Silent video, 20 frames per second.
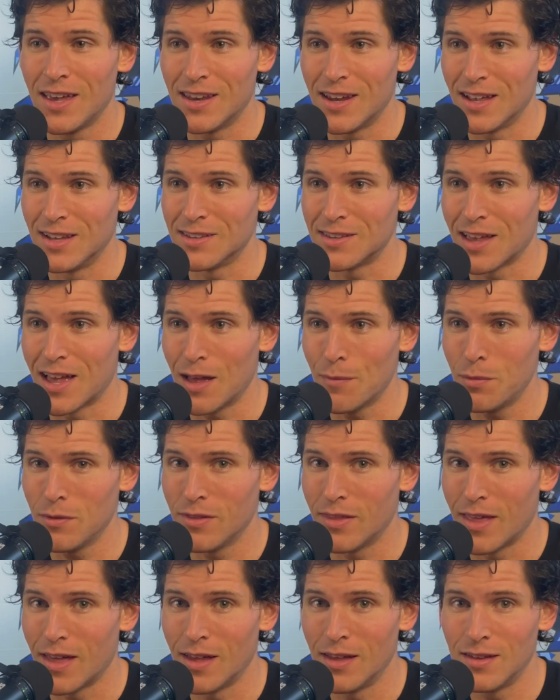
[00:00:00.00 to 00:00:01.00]
and on top
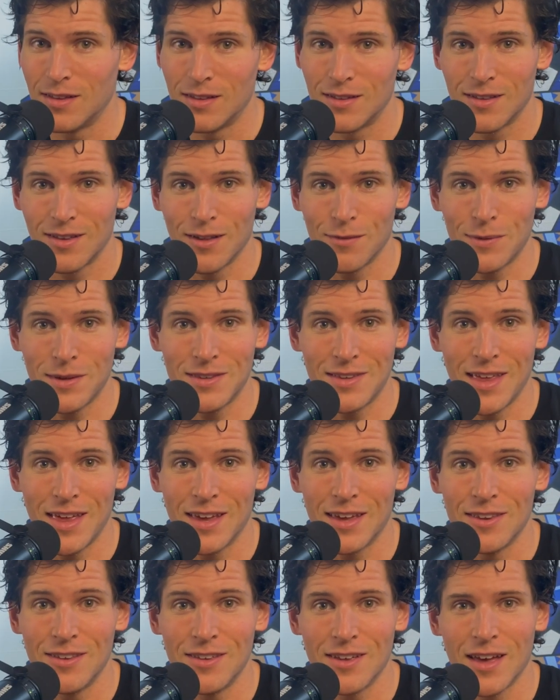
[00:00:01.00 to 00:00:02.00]
of that, I'll be
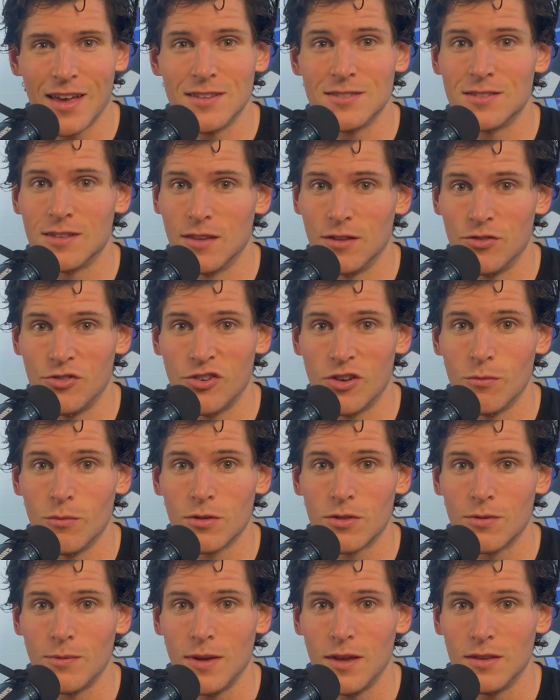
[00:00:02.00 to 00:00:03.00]
taking you guys to the gym
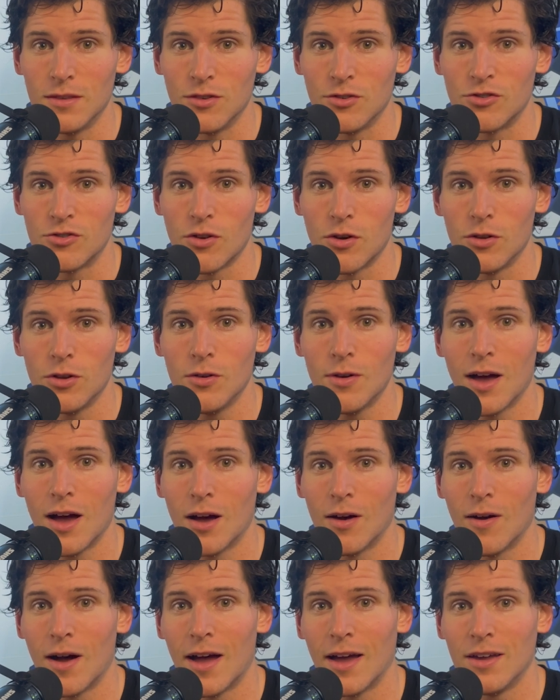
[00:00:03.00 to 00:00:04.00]
with me to show you
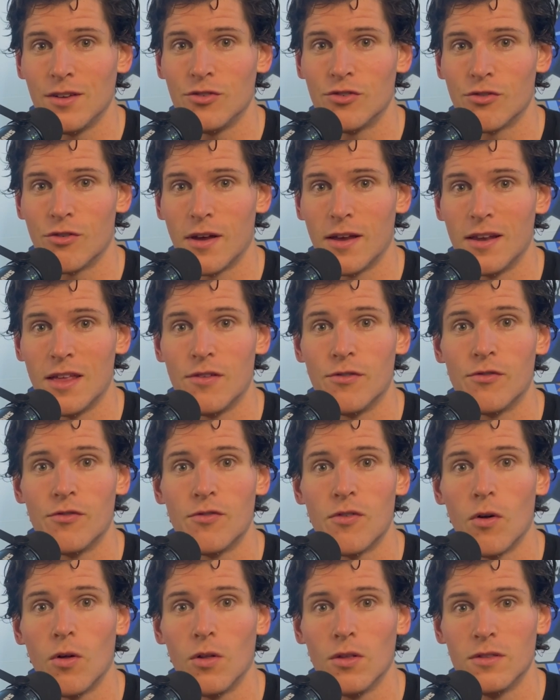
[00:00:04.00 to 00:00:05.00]
how I train a
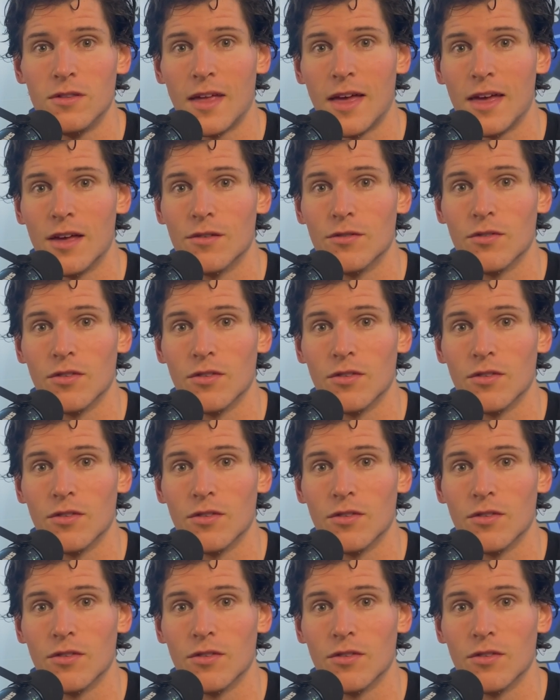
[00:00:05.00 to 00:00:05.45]
full day of